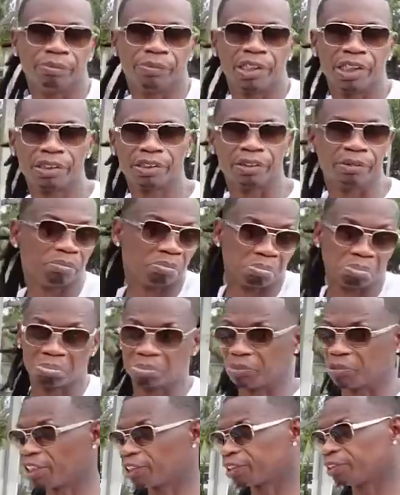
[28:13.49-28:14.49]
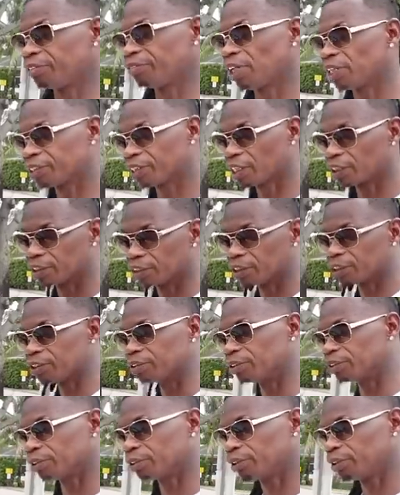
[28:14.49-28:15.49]
That's, that's the advice I can give you.
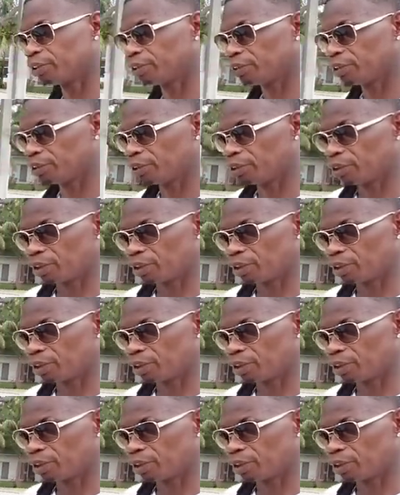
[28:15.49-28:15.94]
Okay,